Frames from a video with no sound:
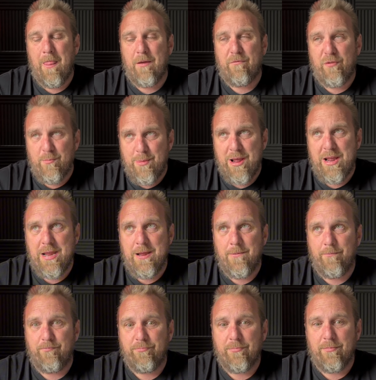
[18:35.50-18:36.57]
For me,
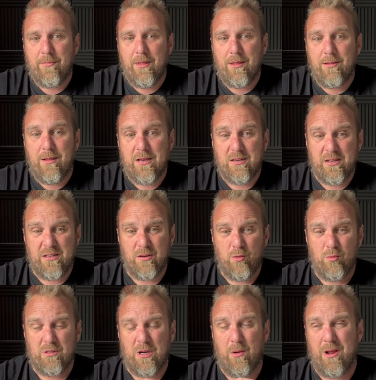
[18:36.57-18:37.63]
this is
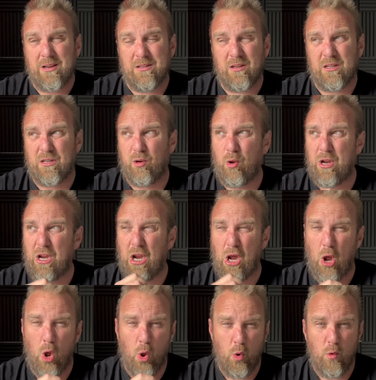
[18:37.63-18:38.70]
also has a slight
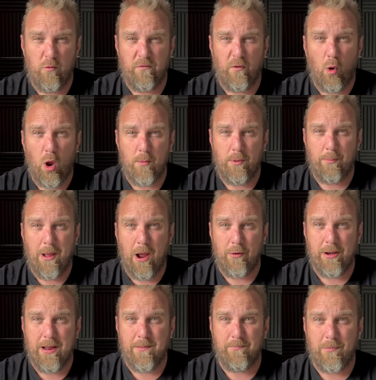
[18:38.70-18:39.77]
Who vibe about
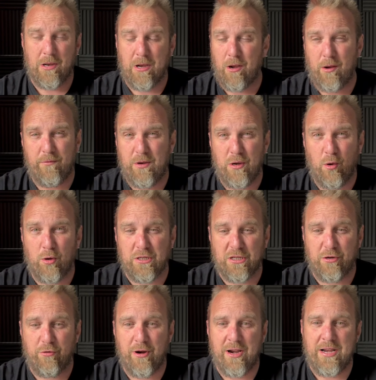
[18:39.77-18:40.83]
it. I don't know if you guys
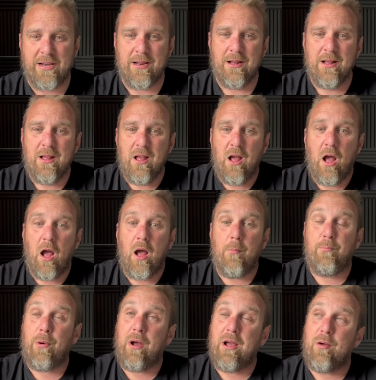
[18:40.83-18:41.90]
agree.
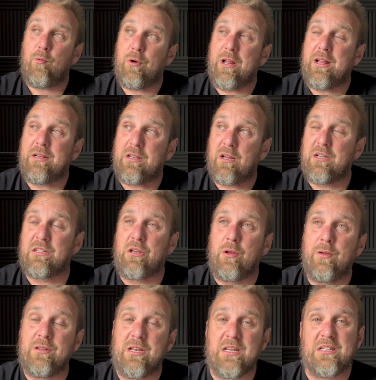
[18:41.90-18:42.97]
But what it does do
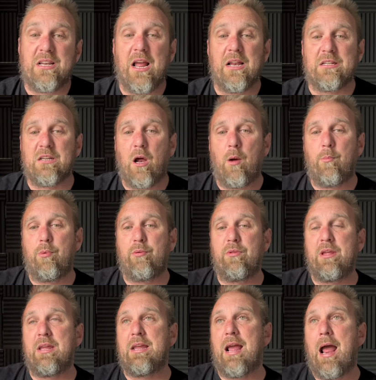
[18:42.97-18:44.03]
is it sets up
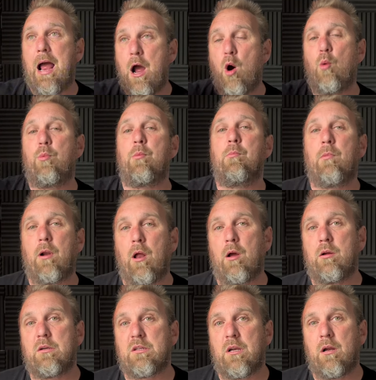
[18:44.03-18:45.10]
the album
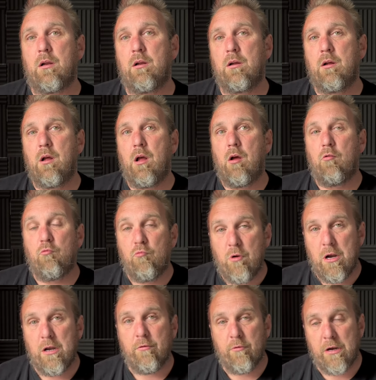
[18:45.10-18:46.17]
closer
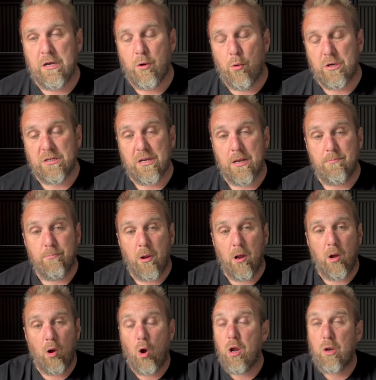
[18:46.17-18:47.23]
really, really nicely. But
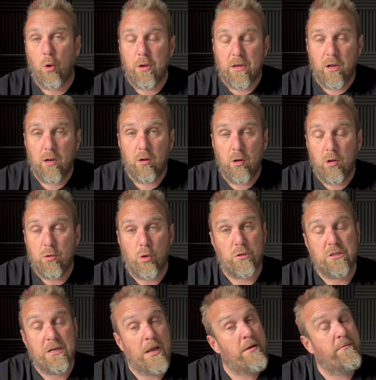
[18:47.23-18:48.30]
I like Got
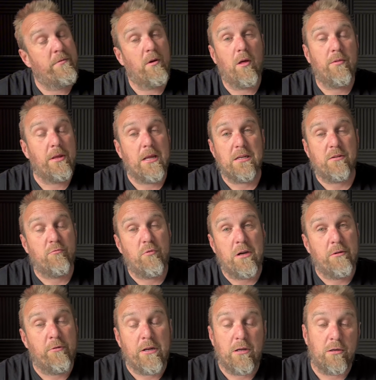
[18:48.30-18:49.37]
To Give. I think it's a really,
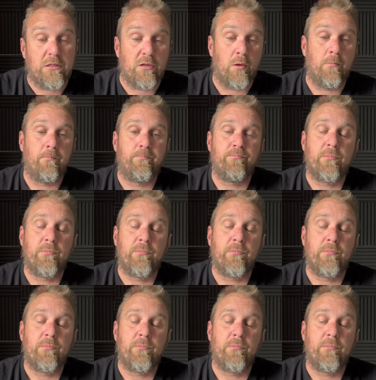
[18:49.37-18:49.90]
really good song.